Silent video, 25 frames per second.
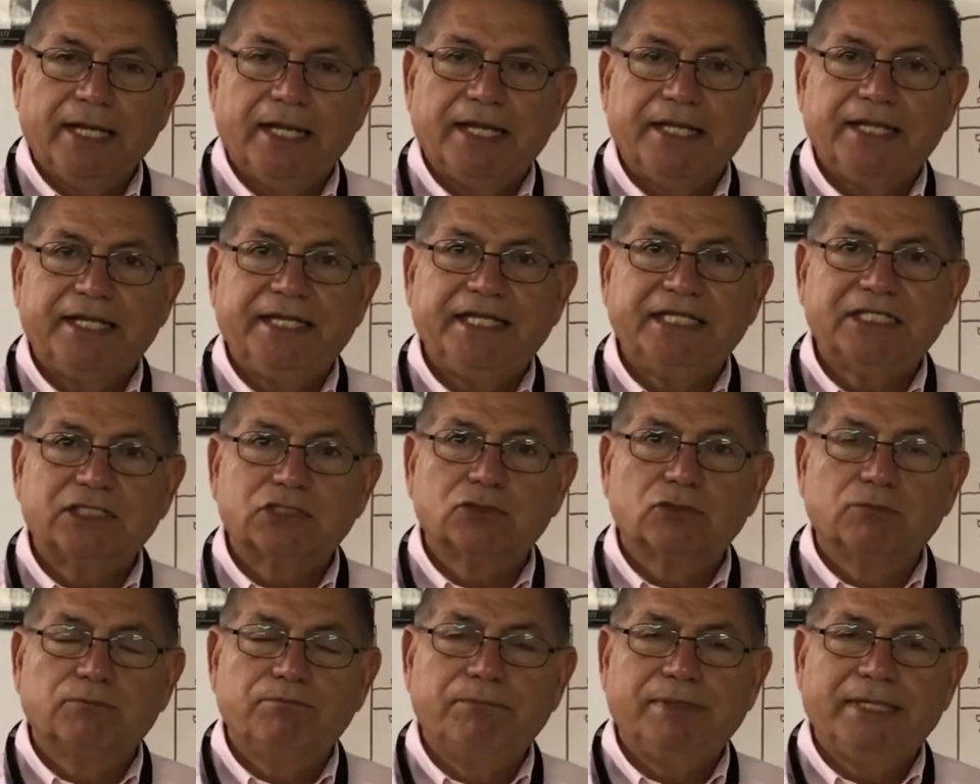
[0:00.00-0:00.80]
needs
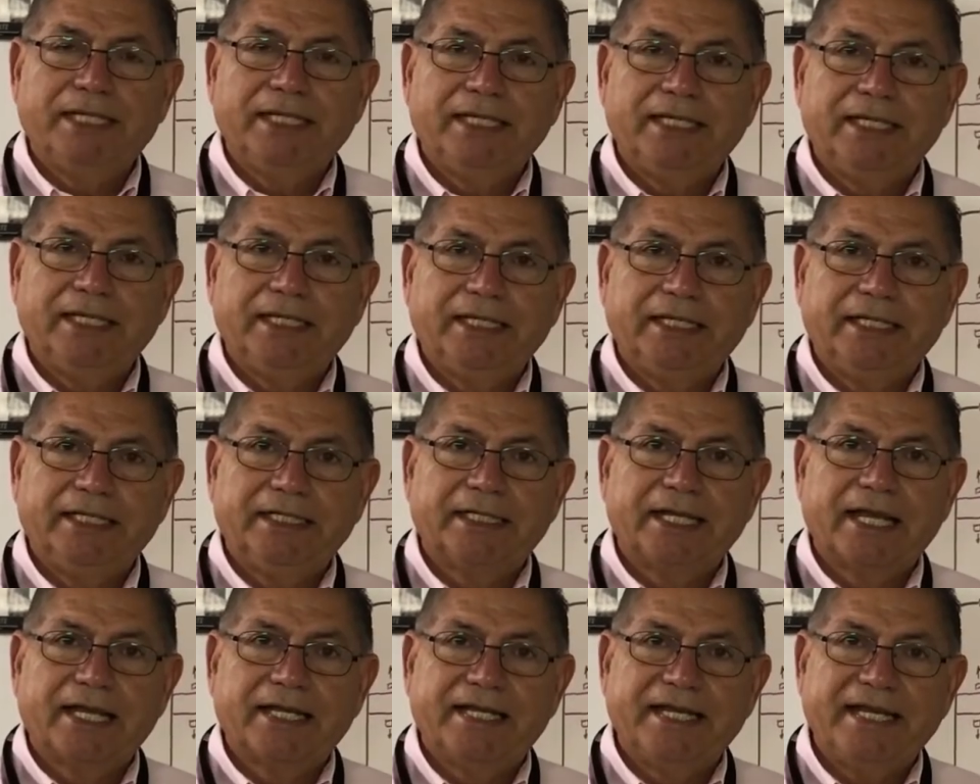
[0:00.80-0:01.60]
to be
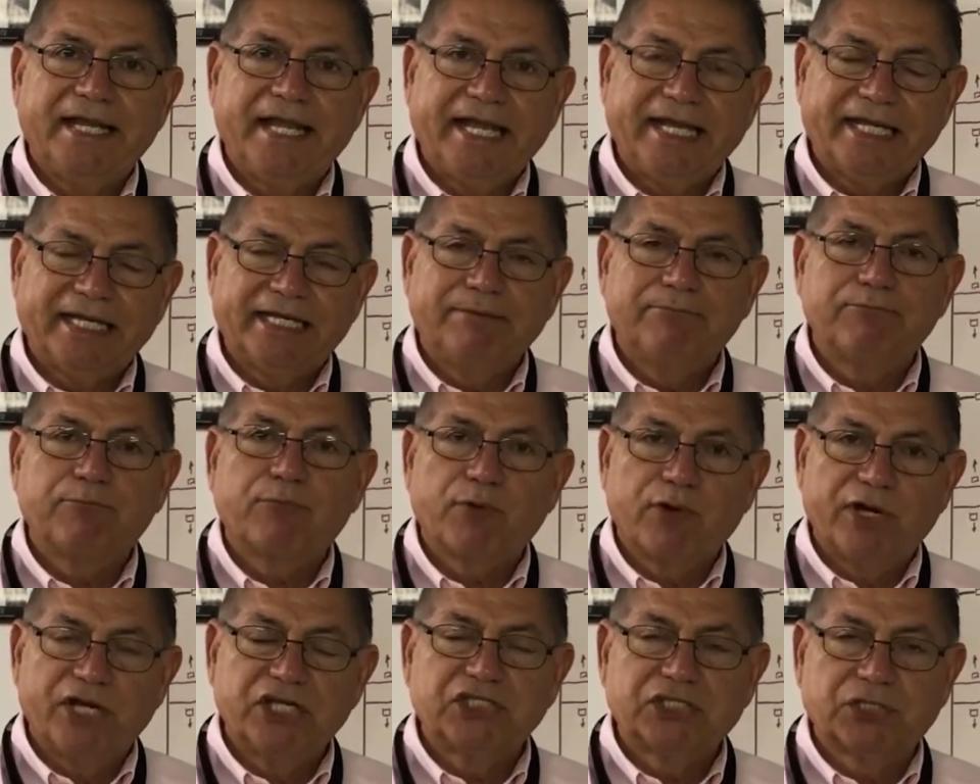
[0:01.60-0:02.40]
in a negative
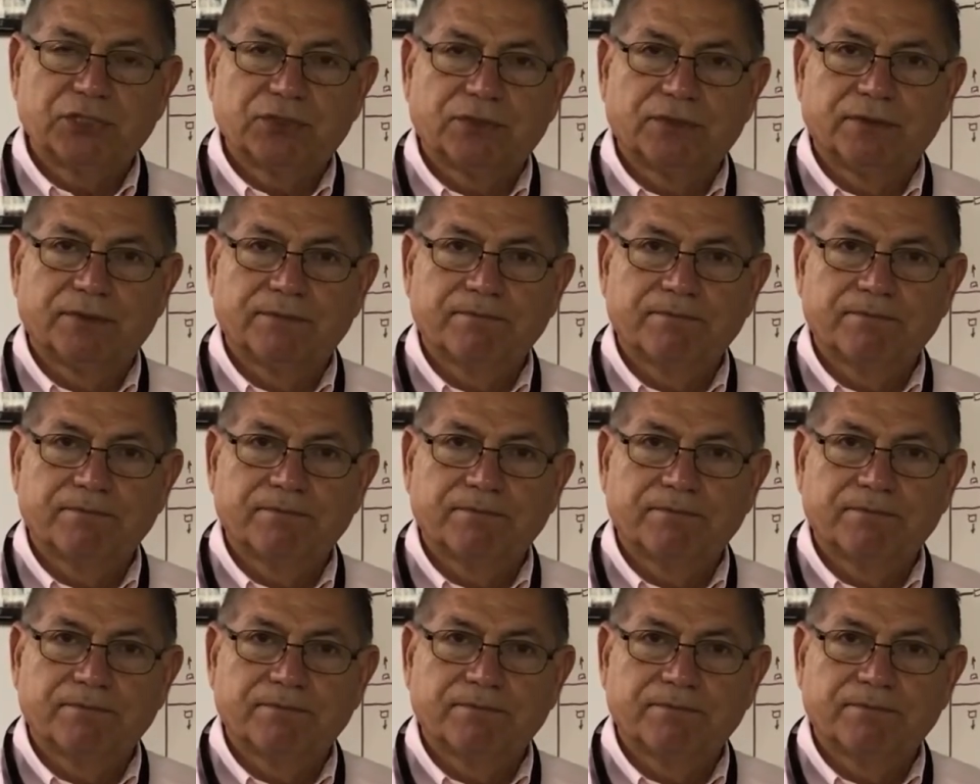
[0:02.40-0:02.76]
pressure.